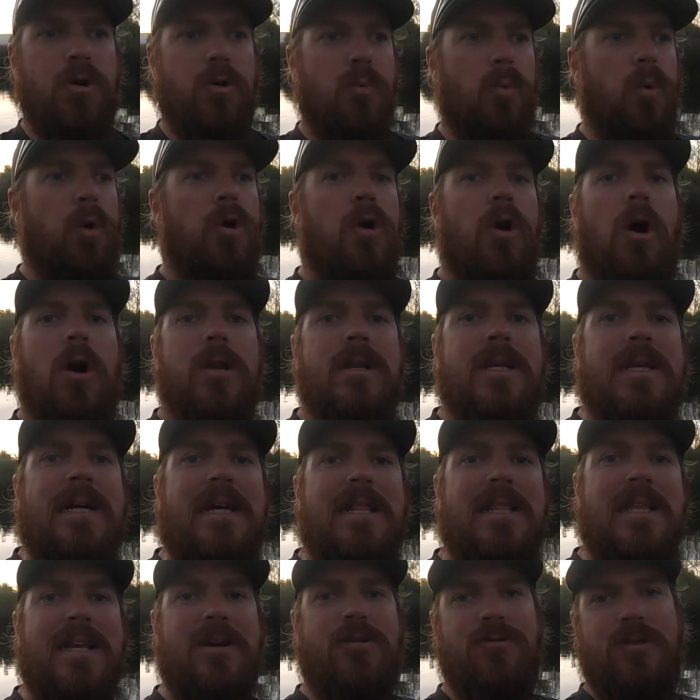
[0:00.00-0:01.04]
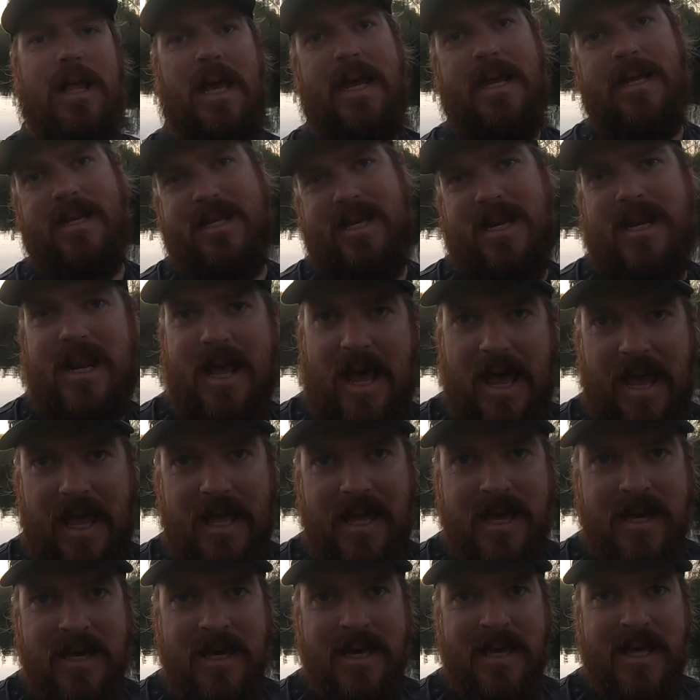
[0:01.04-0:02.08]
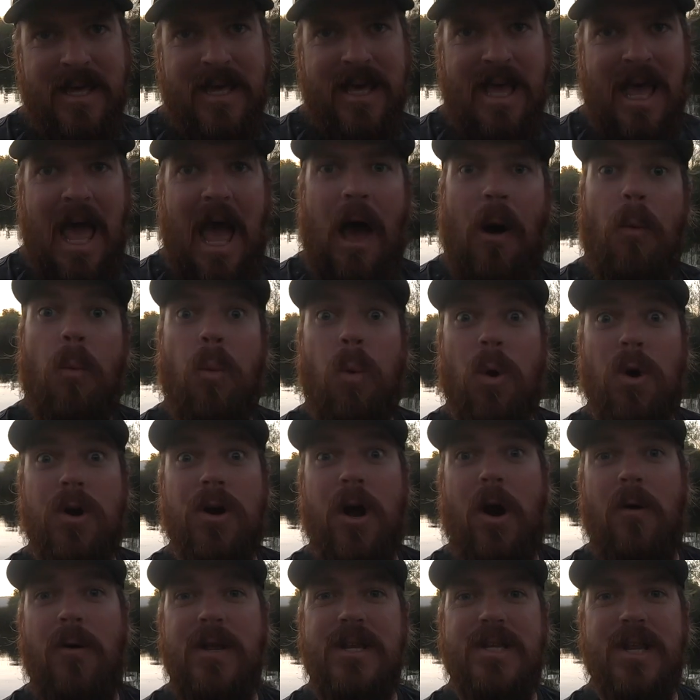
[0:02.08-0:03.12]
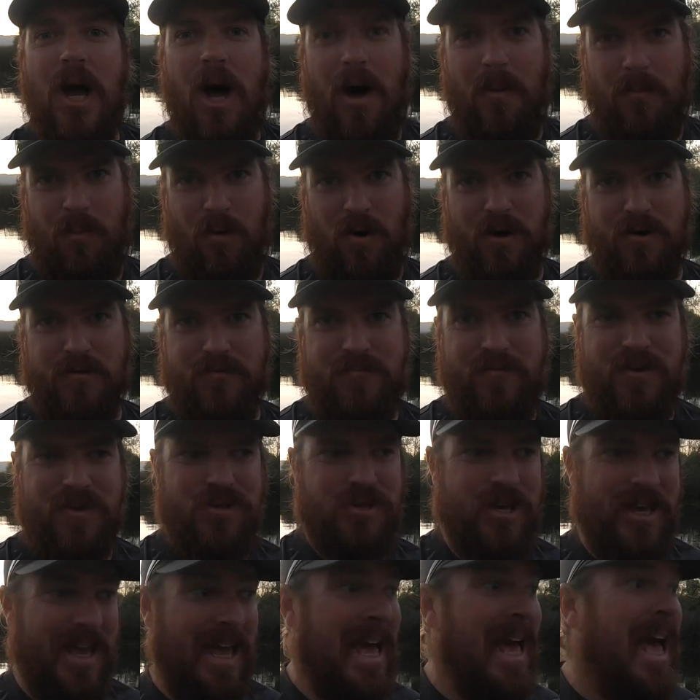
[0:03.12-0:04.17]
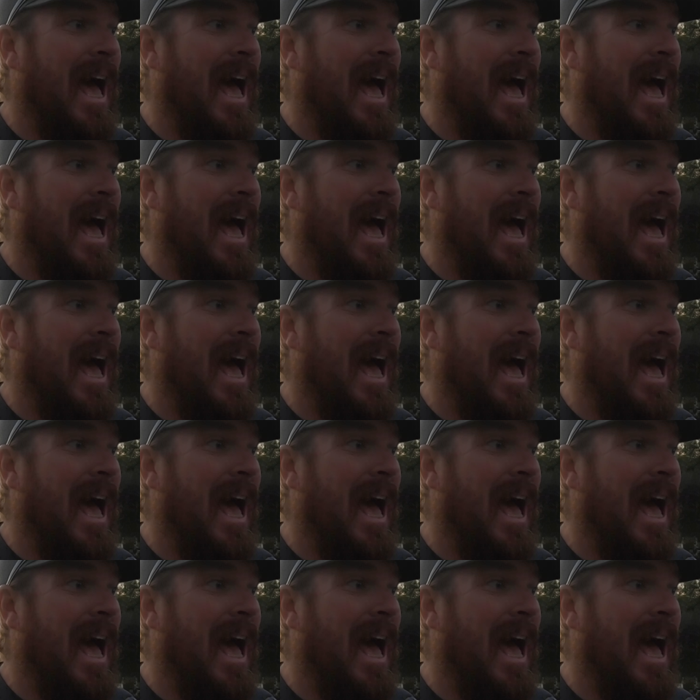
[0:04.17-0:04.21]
We're on Clearlake today, and we're going topwater fishing.